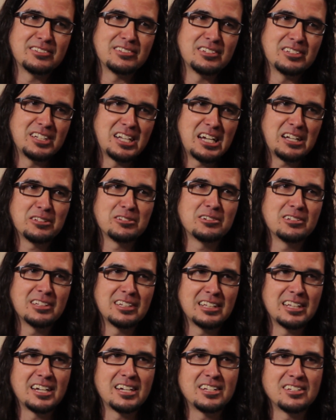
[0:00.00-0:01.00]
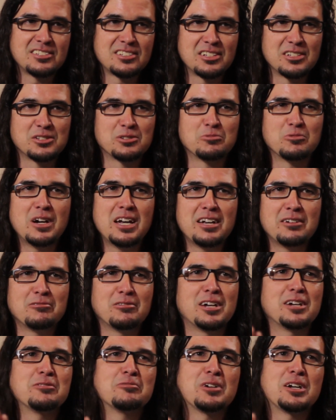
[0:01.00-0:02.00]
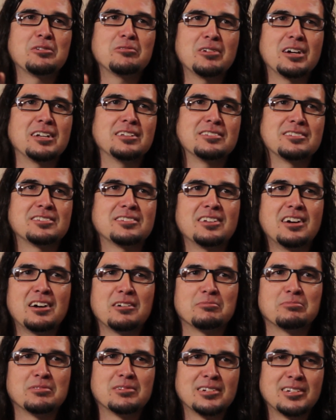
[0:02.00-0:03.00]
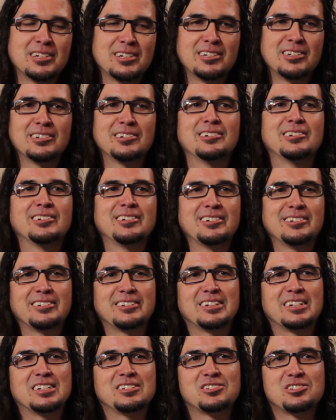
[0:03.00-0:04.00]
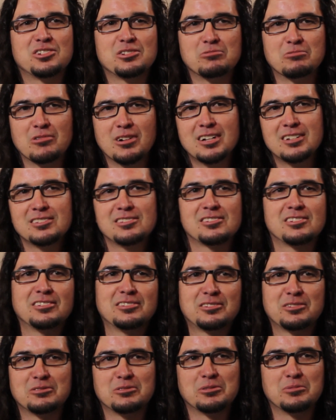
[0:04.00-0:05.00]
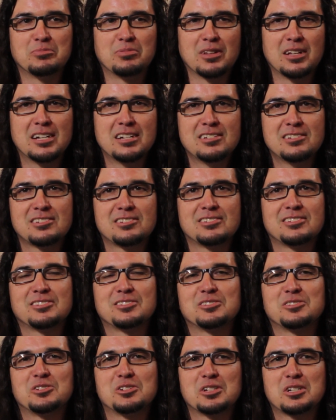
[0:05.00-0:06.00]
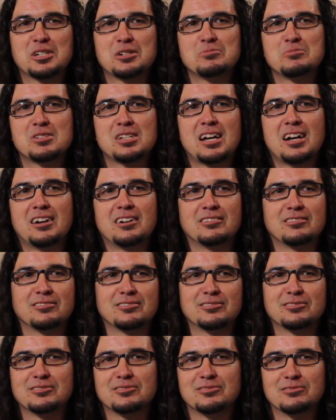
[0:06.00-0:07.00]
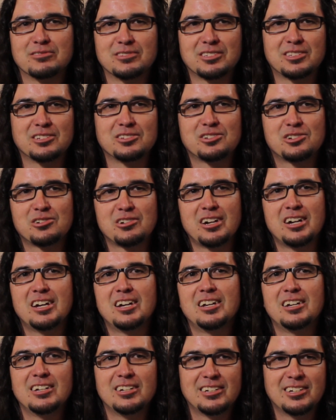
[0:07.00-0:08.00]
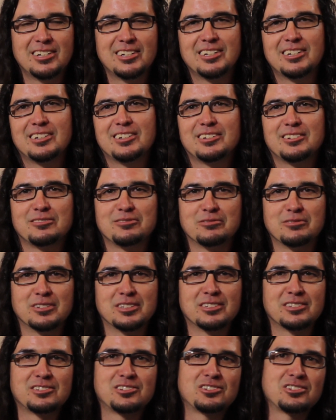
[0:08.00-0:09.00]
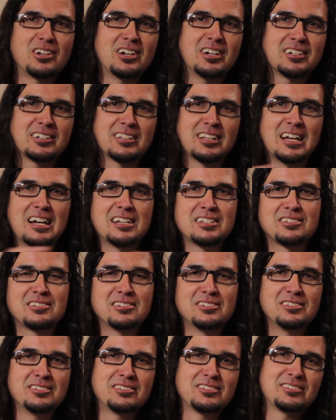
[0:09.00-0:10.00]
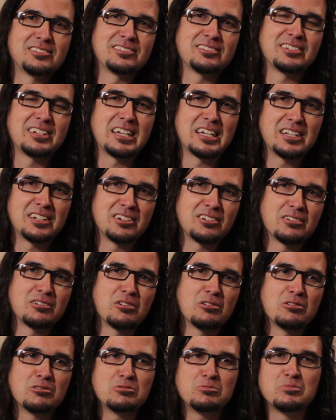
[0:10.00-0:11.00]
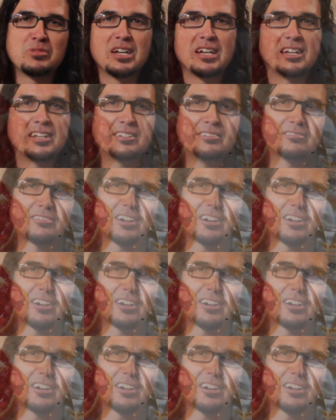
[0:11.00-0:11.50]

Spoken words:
an elderly lady says, wait, stop. And she runs into her place. She comes out with a tray with shot glasses and her own made